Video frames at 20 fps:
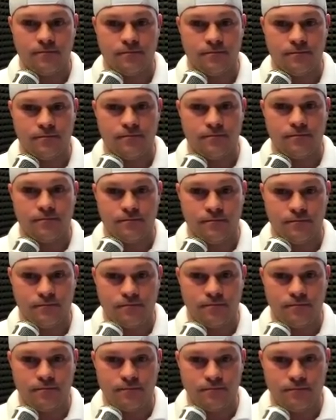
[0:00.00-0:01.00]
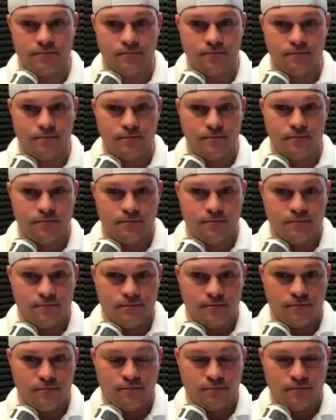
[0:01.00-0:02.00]

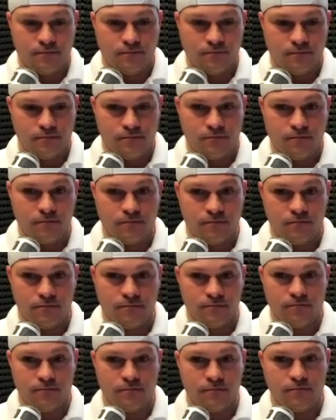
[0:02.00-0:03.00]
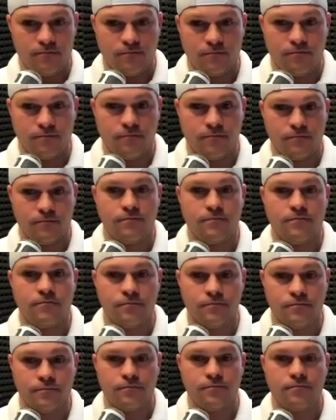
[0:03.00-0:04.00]

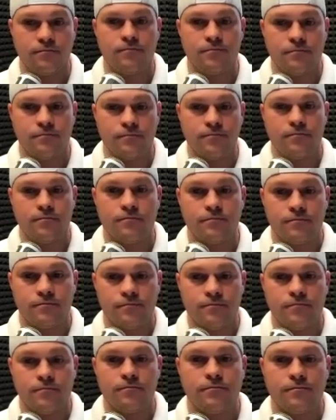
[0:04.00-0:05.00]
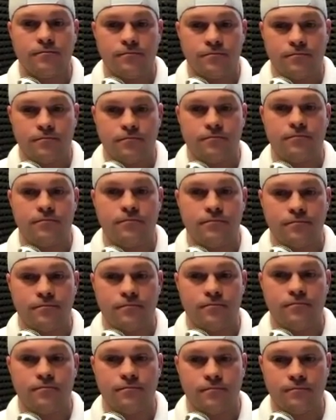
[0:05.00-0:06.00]

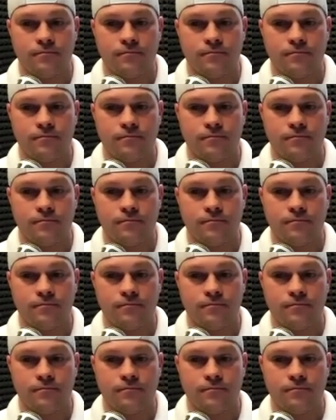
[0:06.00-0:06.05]
(not speaking)